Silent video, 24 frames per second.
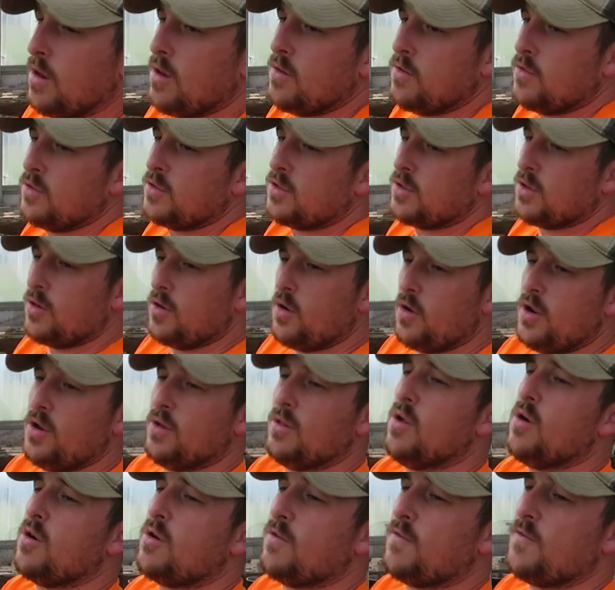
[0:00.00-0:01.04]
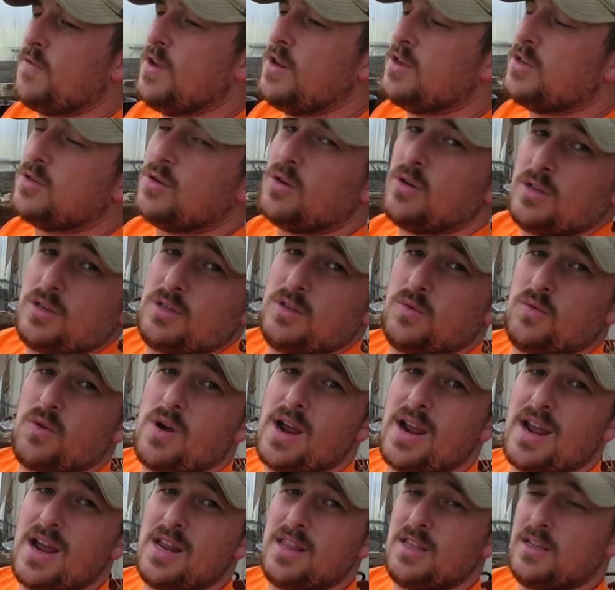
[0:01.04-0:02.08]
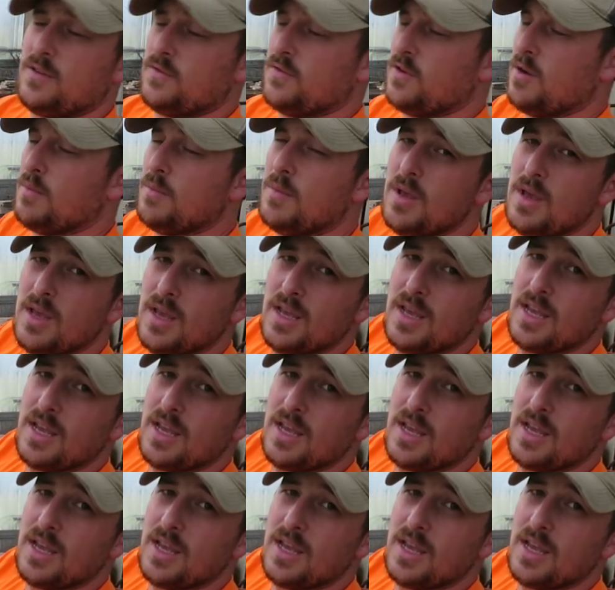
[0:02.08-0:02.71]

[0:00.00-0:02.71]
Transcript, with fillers: Lowe's or go to your local feed store. This is where I got this from.